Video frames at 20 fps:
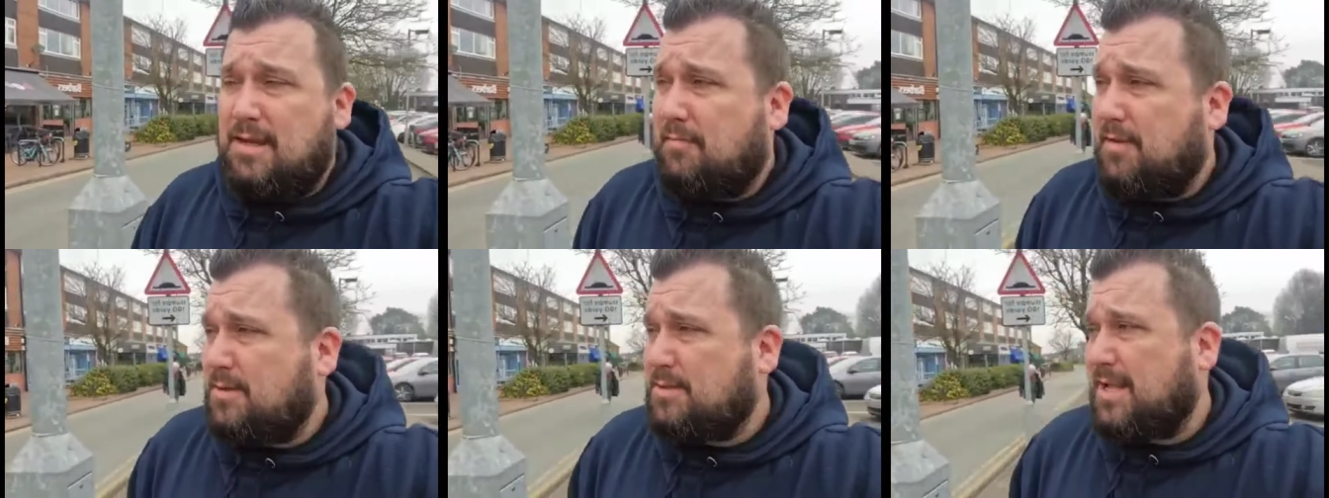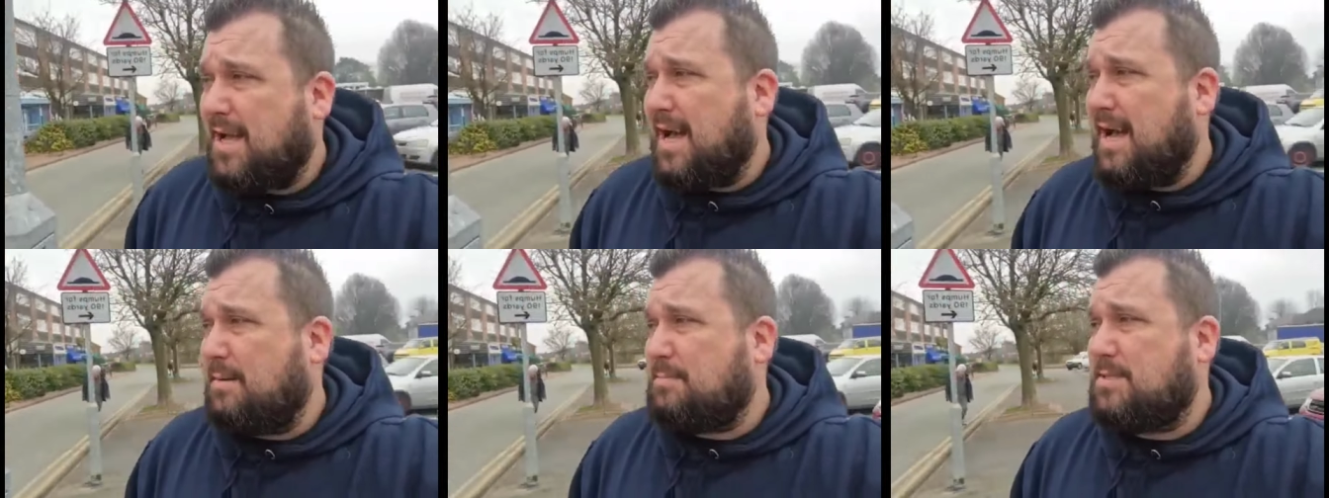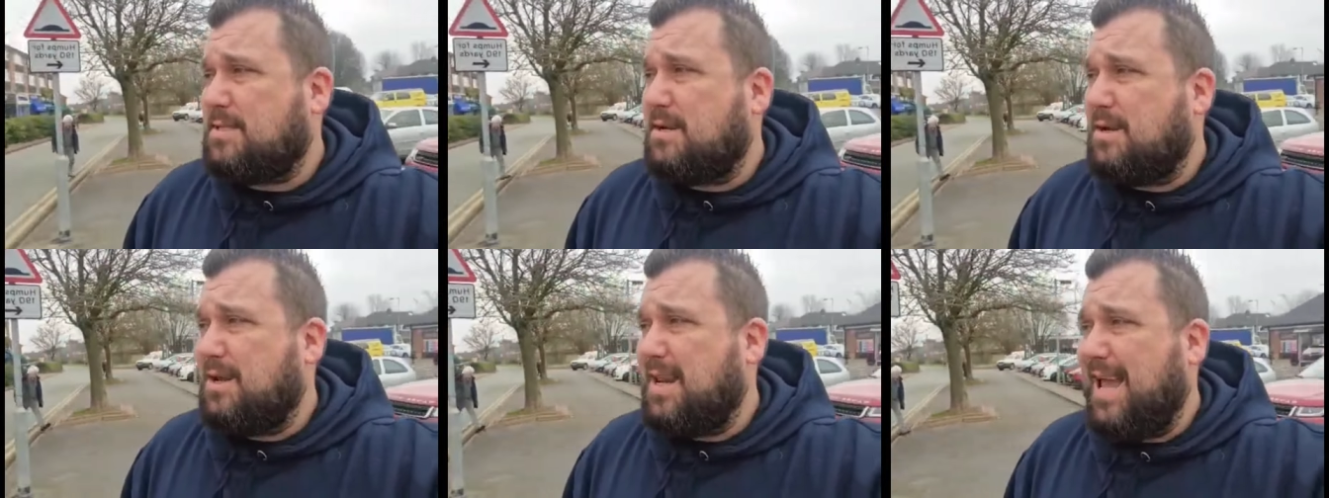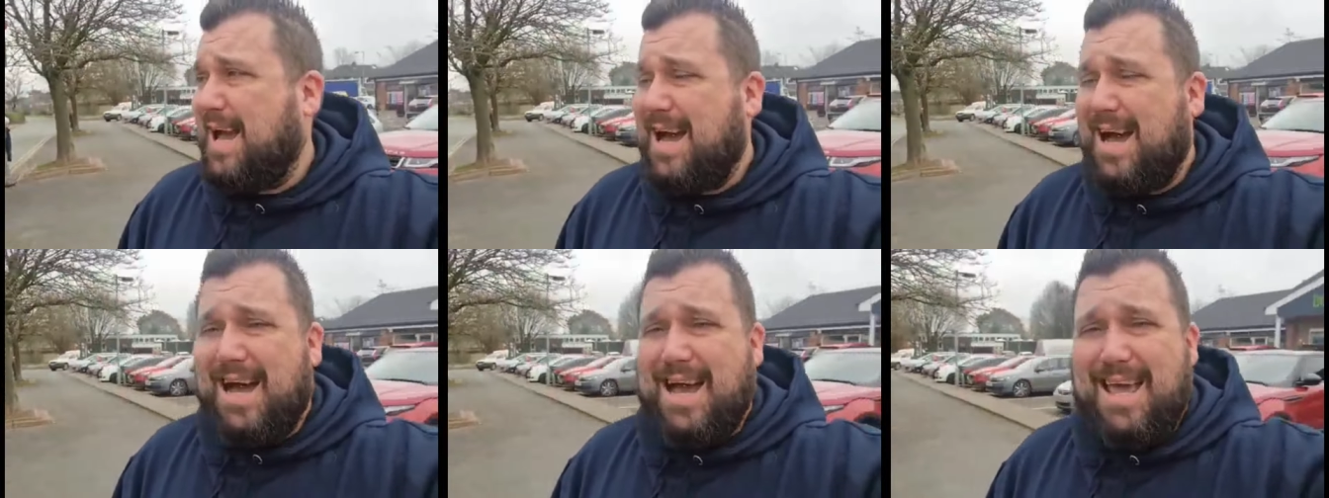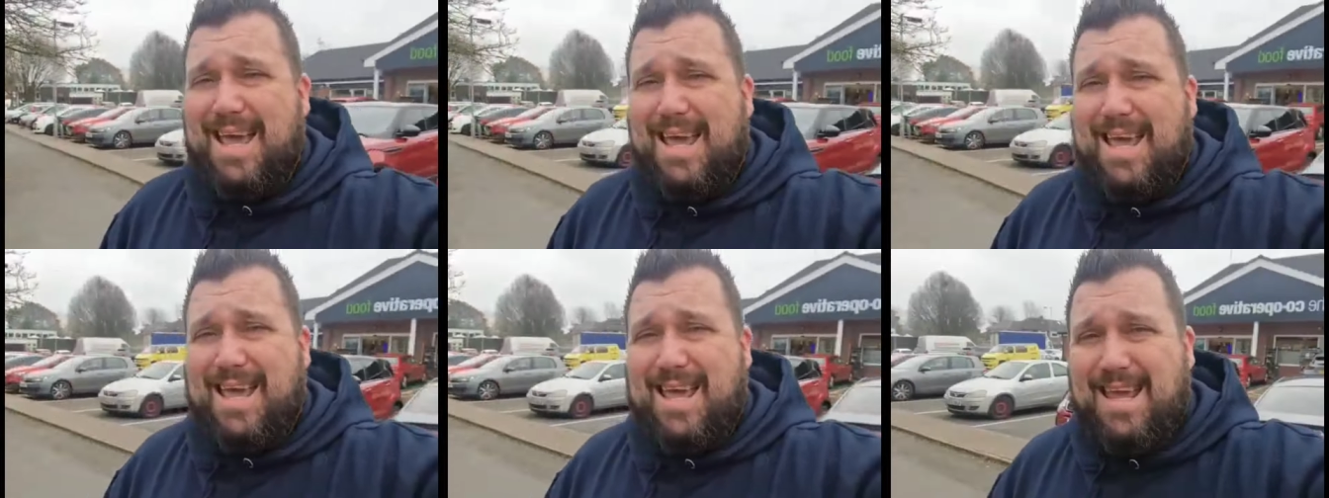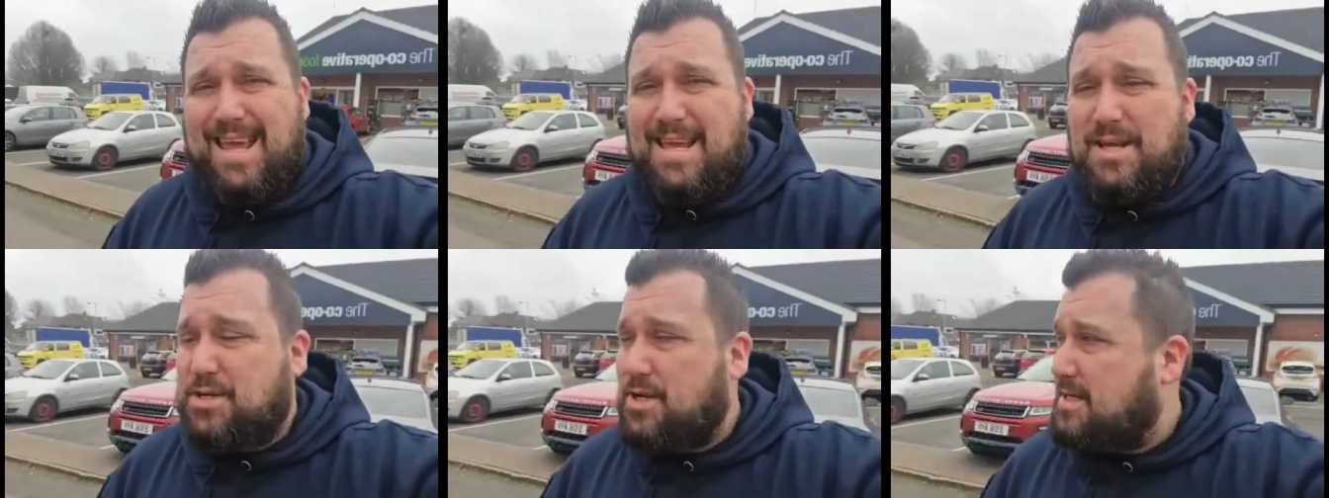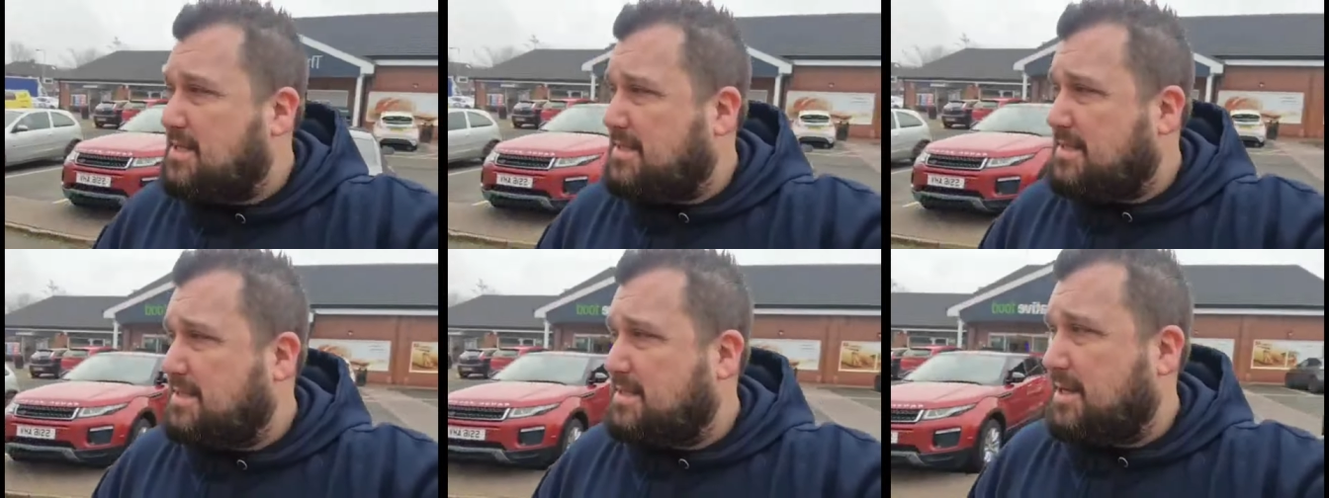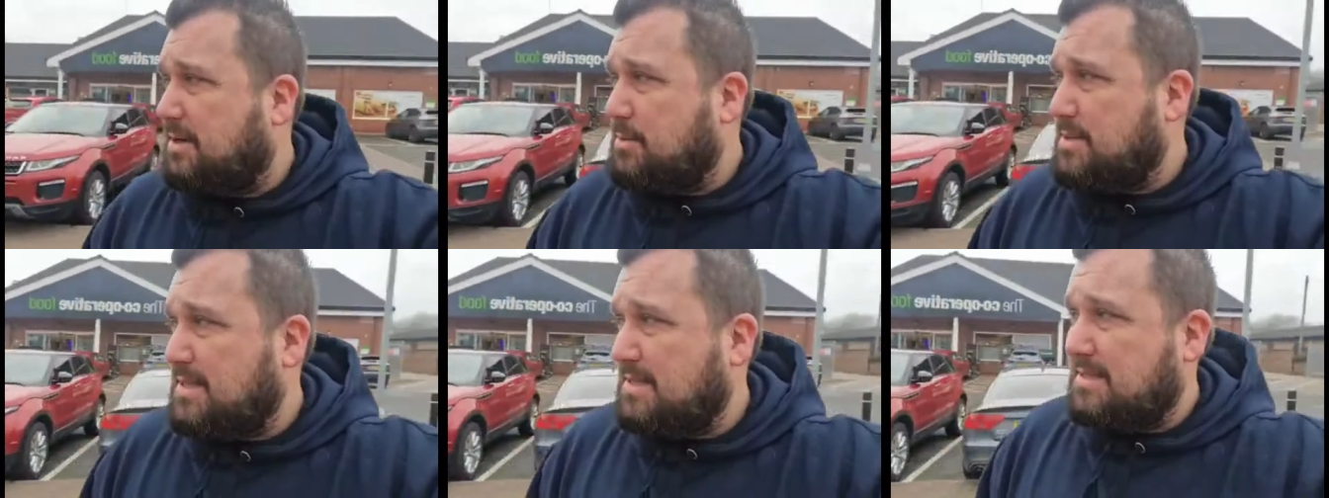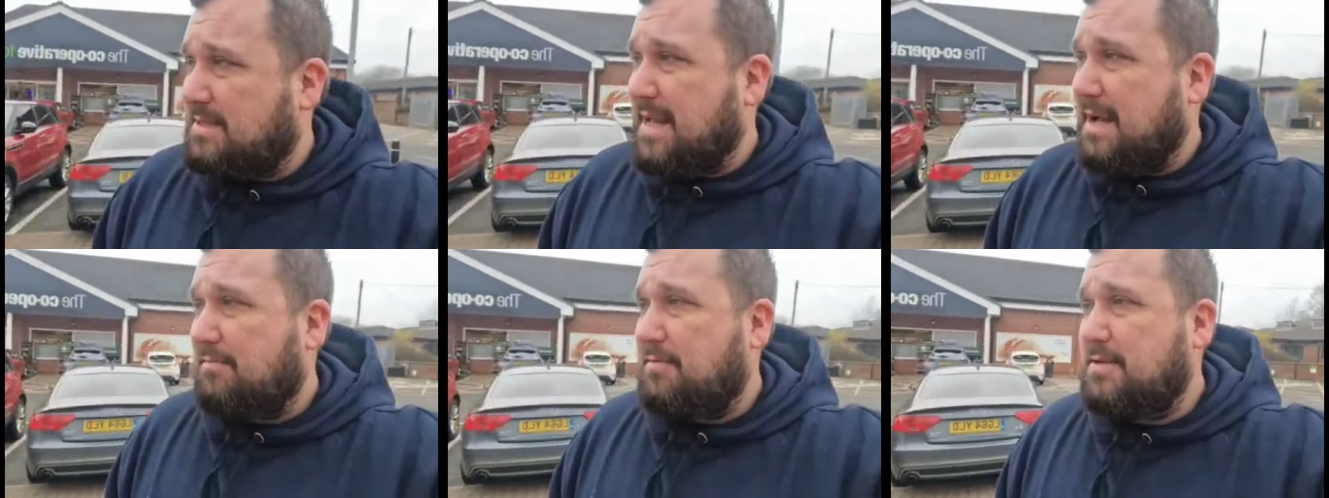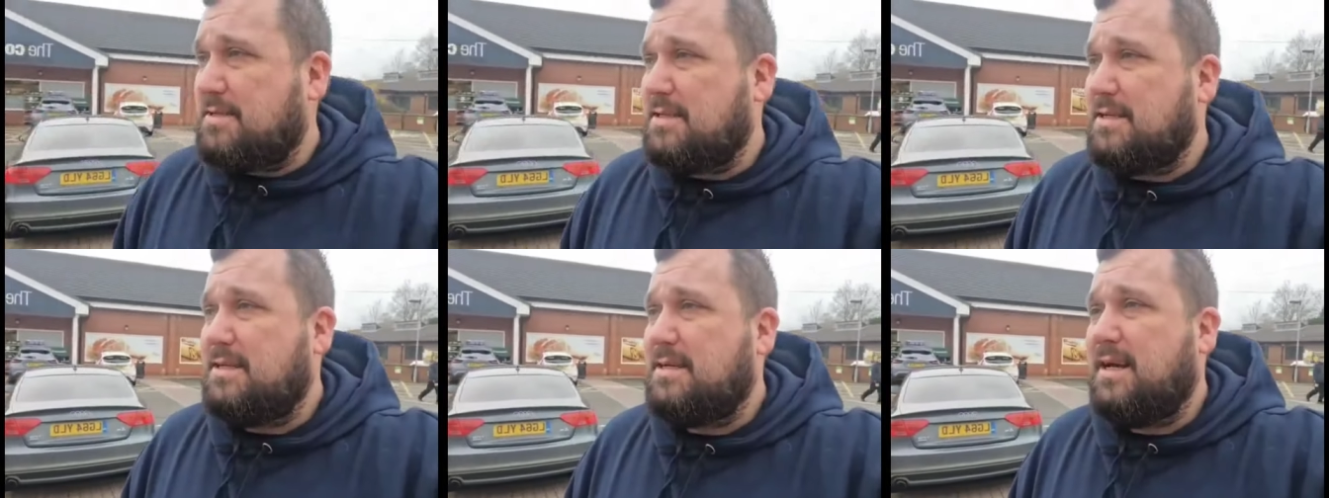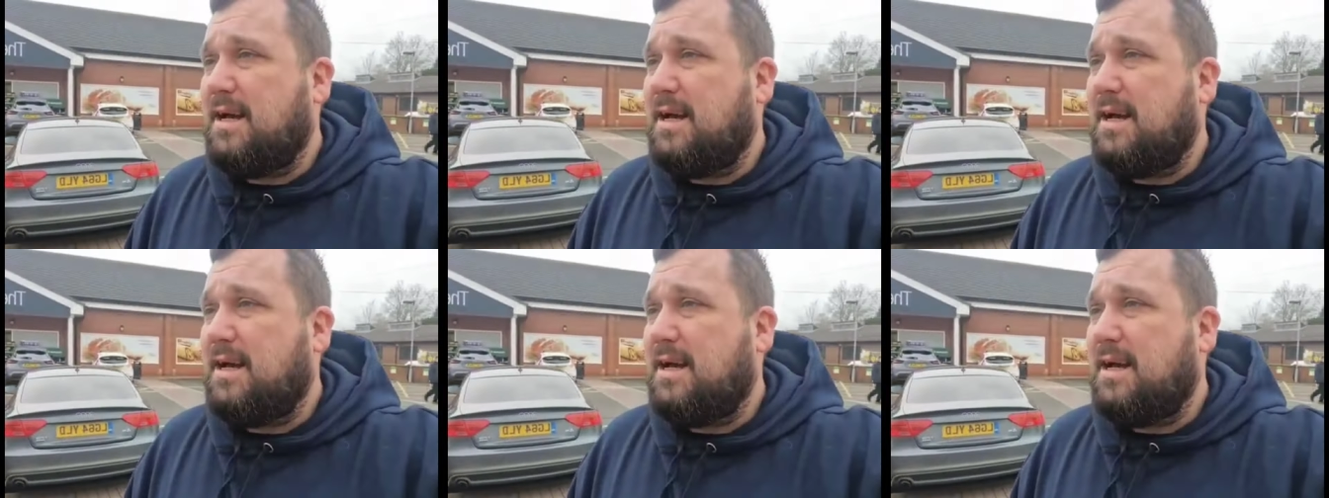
It feels like absolutely ages since I was in Stafford.